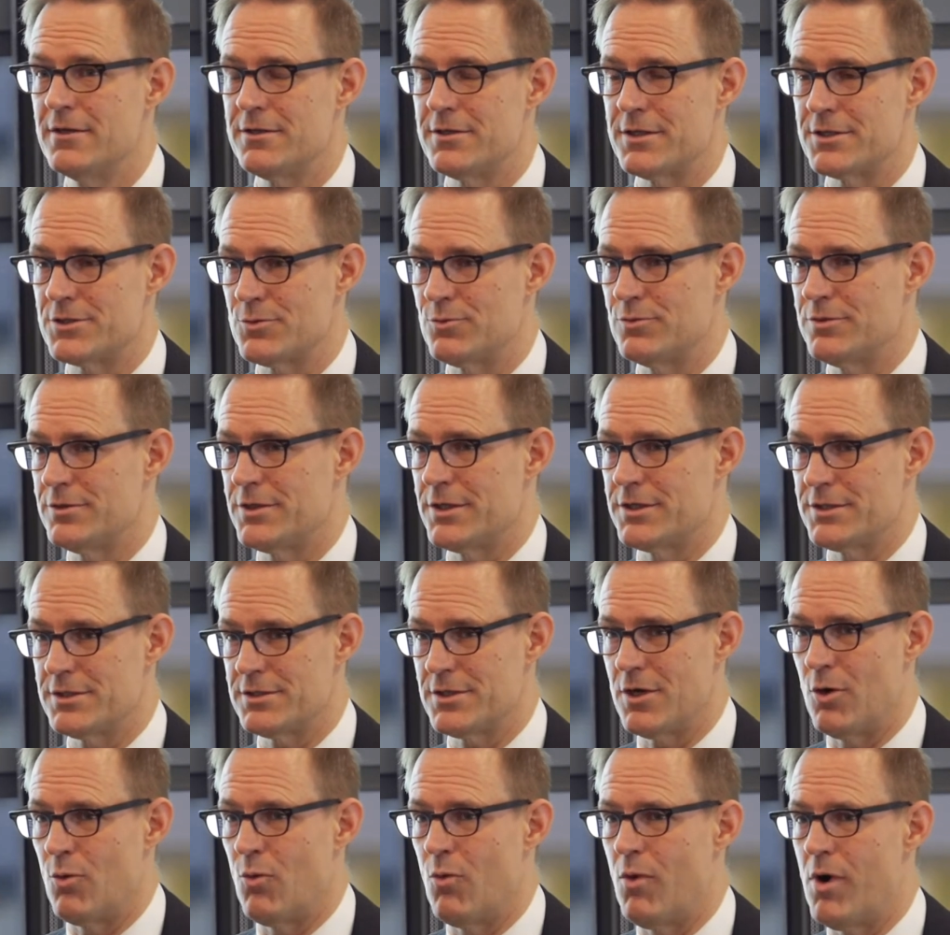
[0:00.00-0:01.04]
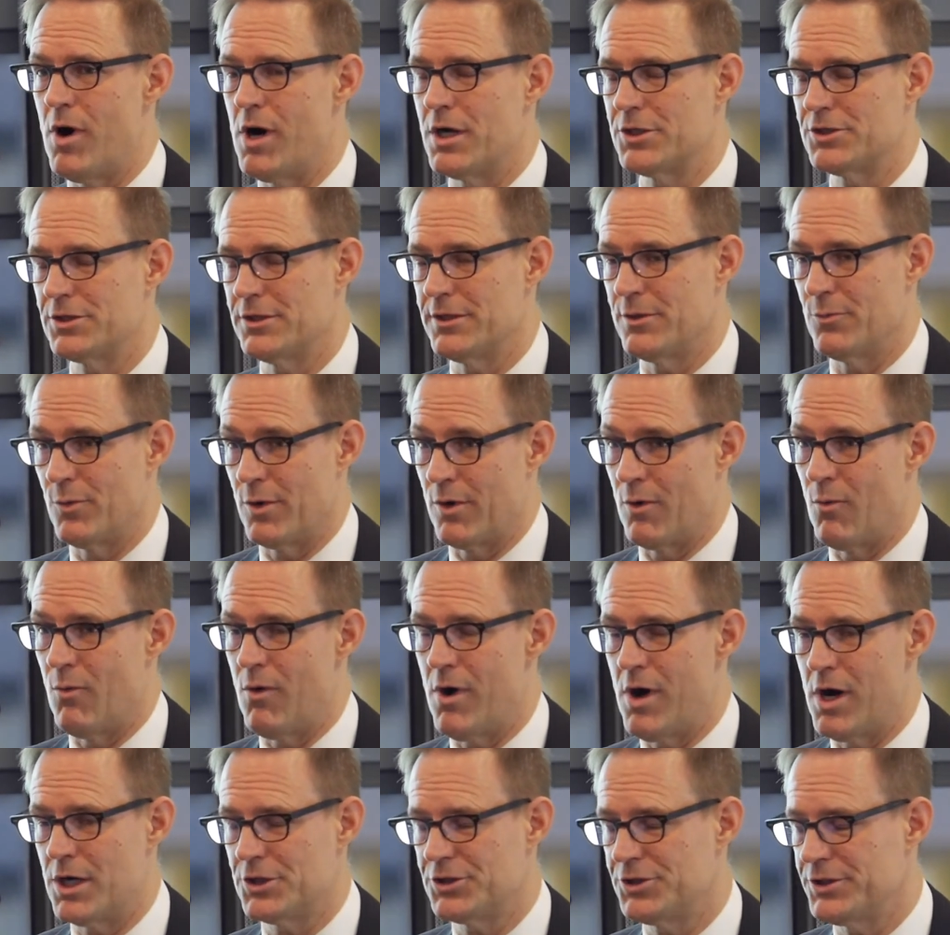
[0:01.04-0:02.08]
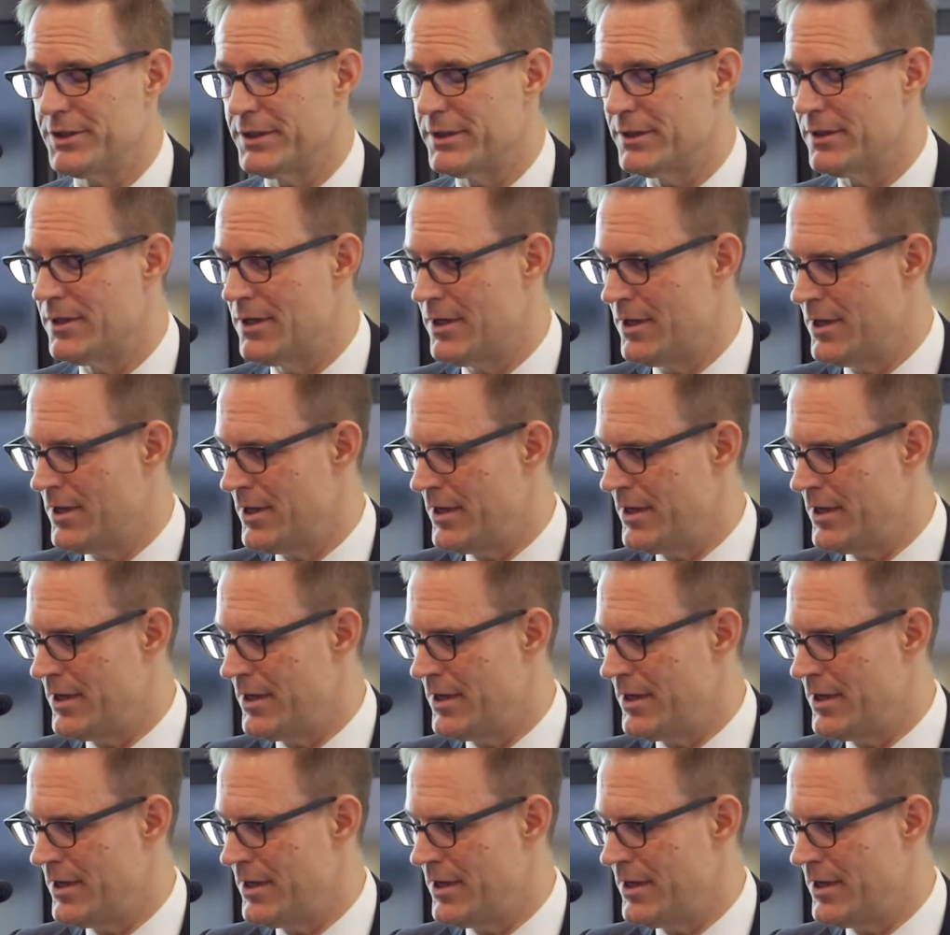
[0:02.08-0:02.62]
that's awash, that we're awash in?